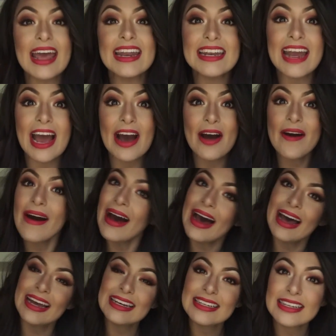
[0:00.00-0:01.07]
and now
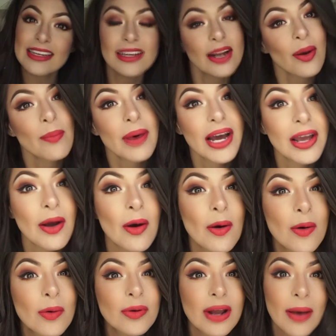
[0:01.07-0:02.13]
I did my
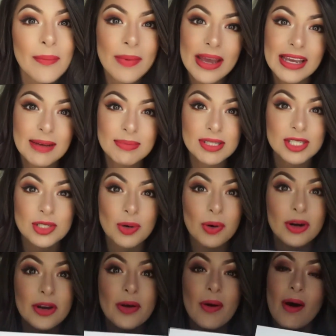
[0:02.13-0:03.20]
own makeup
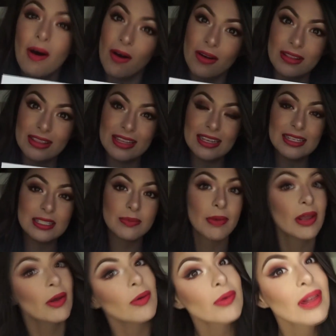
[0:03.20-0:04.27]
tutorial on this,
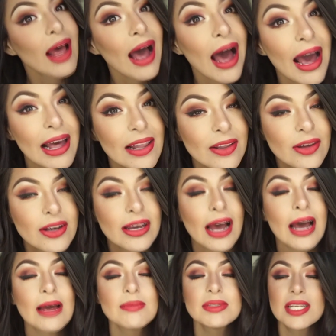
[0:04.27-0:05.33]
my own eye look.
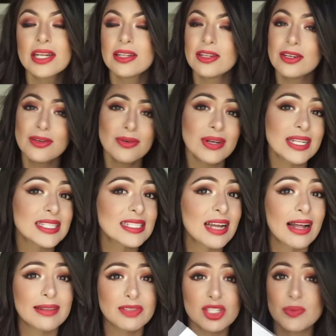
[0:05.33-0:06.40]
I'm telling you, it's
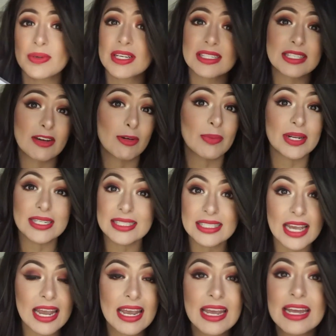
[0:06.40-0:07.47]
not just because everybody's
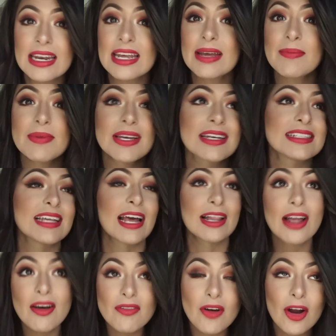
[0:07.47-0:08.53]
saying it because I
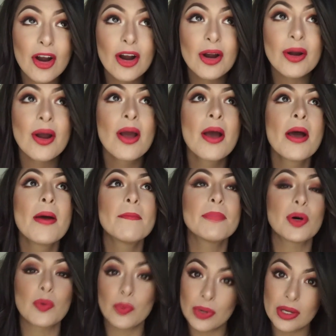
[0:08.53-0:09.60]
love her, but